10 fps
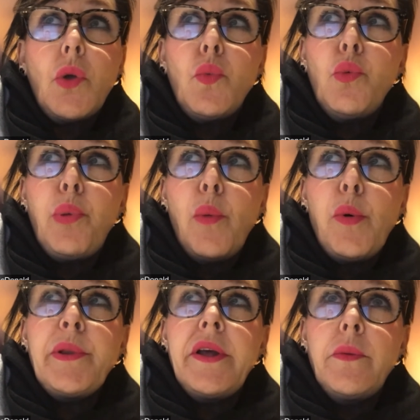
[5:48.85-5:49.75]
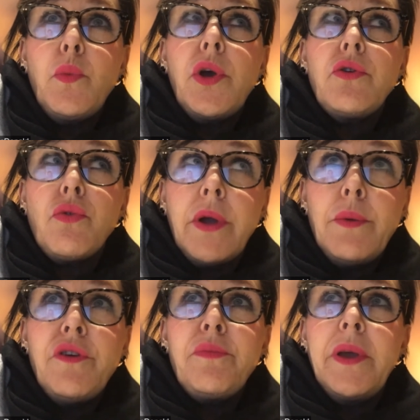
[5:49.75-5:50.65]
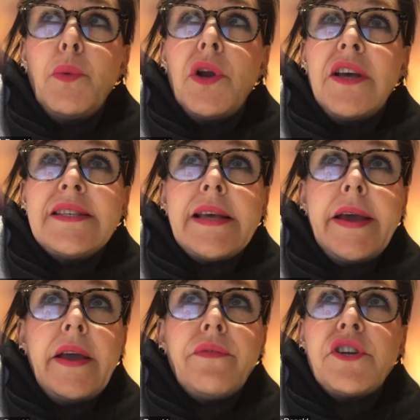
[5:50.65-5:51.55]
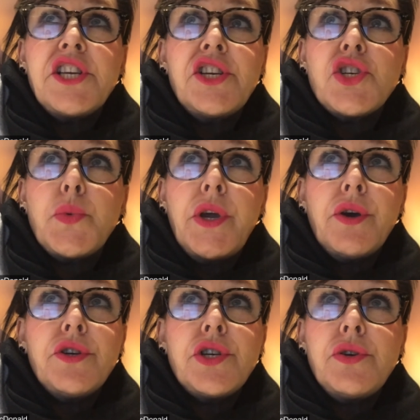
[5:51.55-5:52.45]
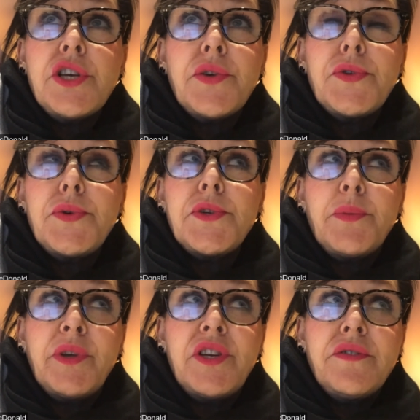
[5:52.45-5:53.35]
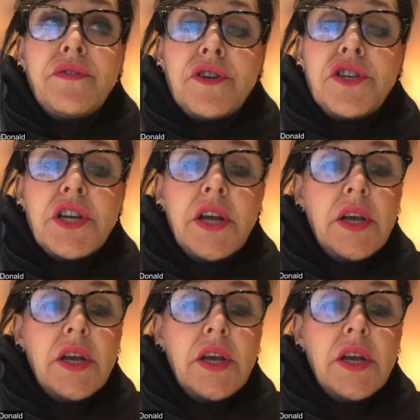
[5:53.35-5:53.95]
will probably agree with me when I say every teacher we go to tells you something different.